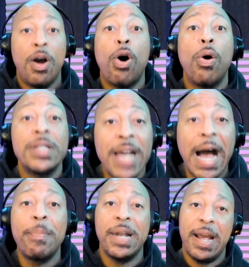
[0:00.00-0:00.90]
On
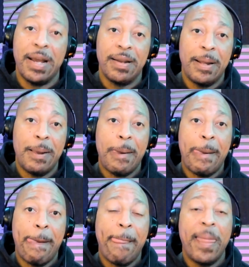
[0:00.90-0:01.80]
top of that,
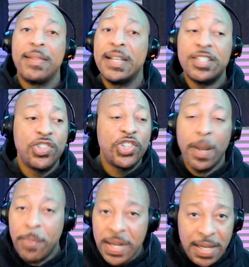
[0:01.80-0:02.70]
this
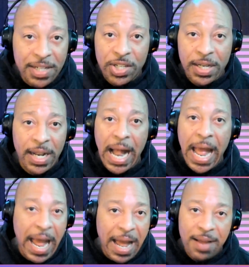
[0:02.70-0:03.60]
chip addiction that I
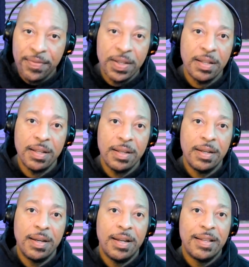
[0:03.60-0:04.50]
have,
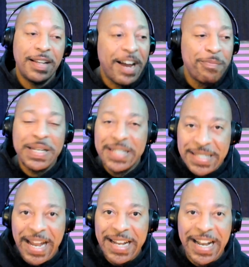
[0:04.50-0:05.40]
that I've been
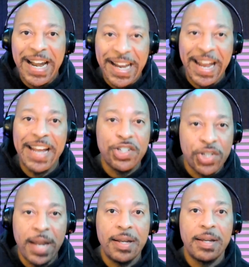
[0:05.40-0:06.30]
saying that I can't
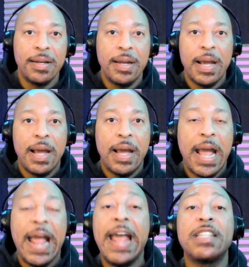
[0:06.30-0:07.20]
shake,
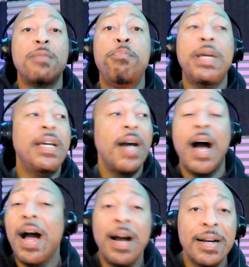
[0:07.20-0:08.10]
it's
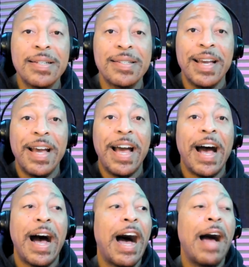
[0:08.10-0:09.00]
because
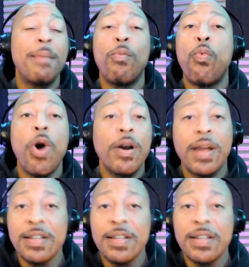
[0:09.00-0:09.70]
I'm working